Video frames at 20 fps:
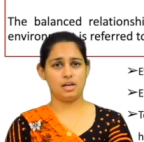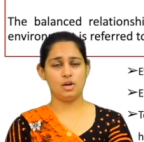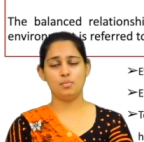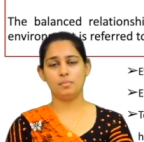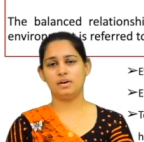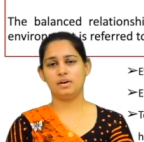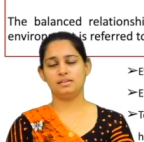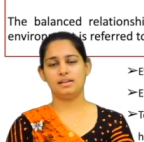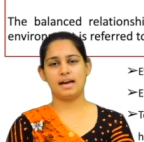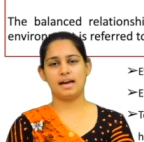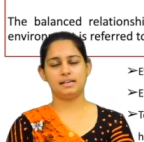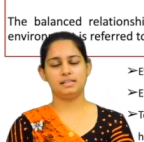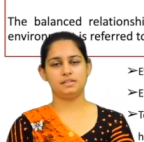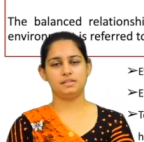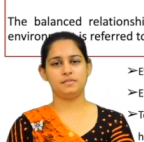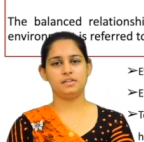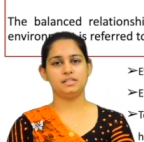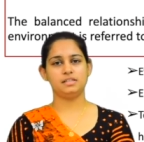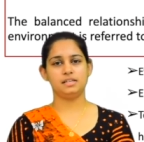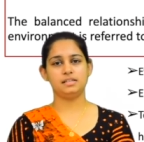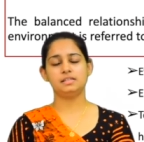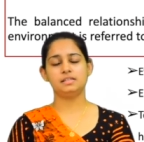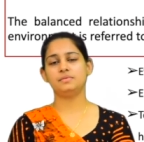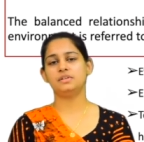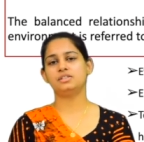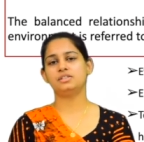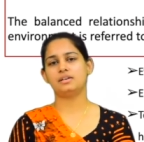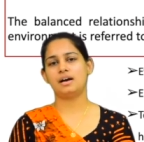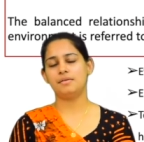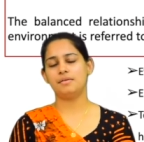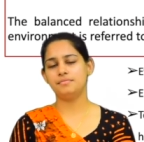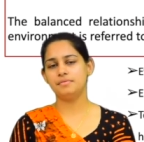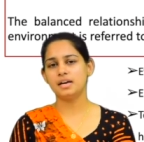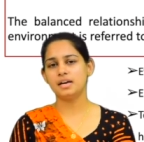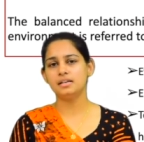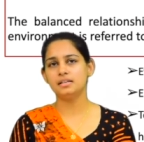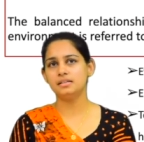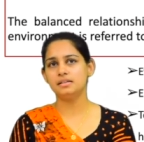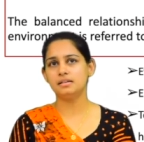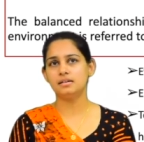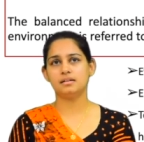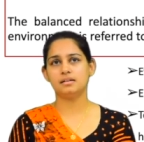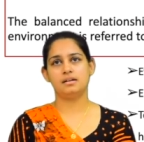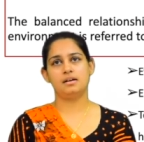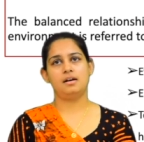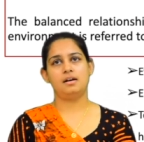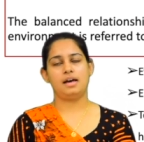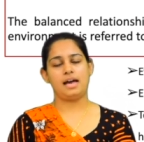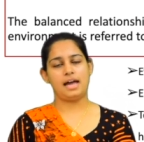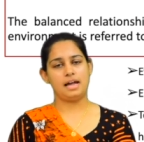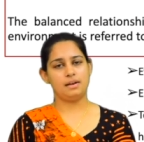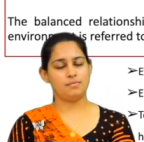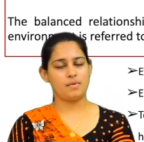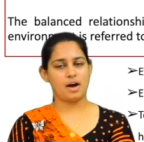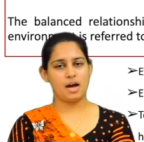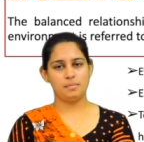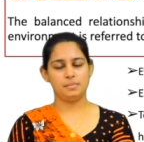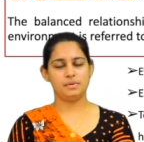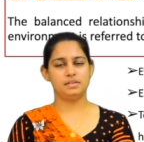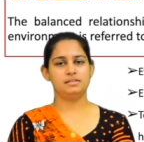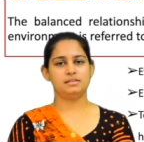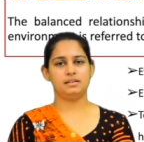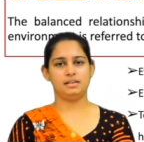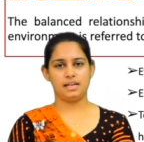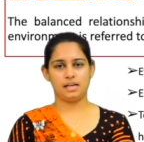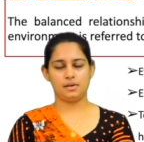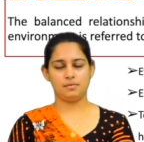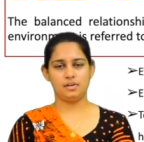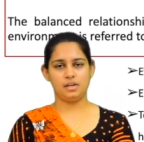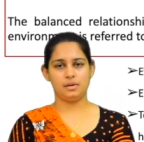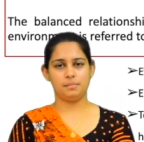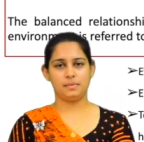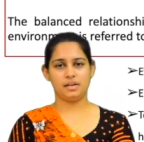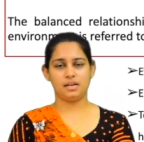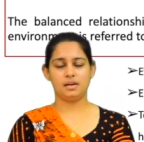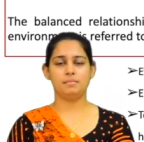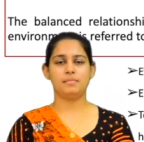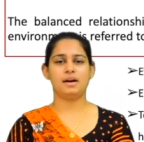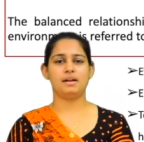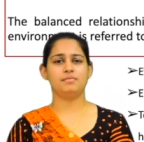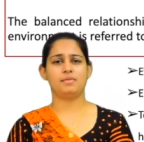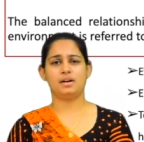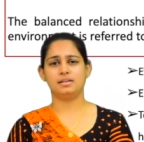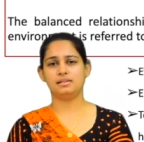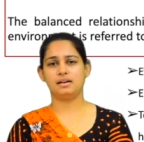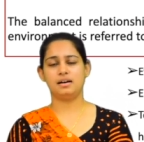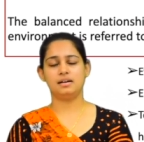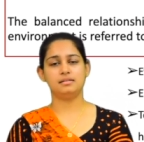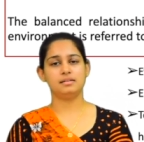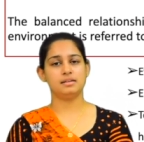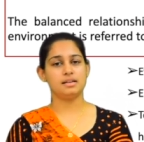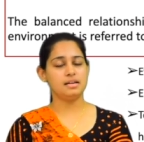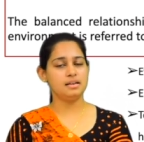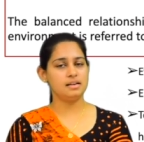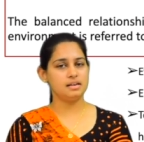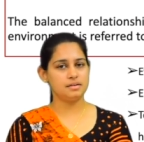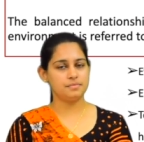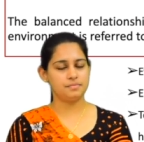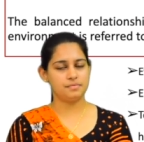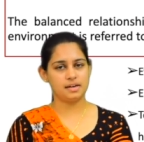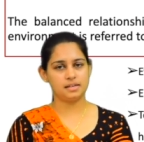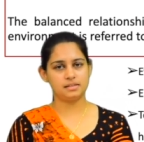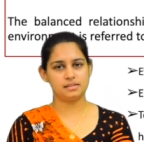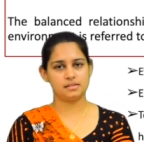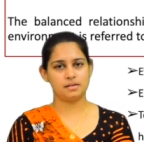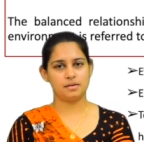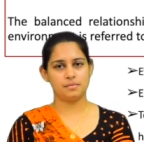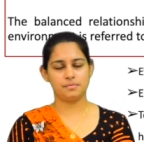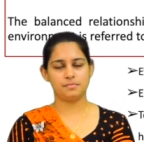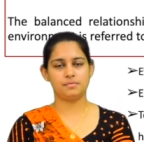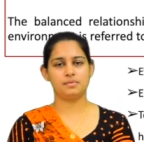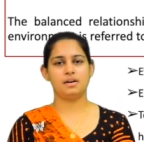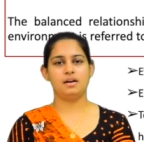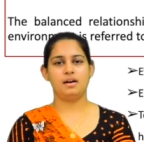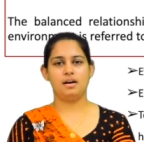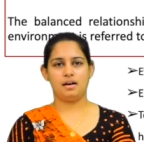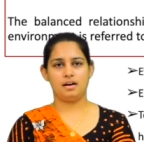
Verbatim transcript: human activities which affect the environmental equilibrium and what are the ill effects of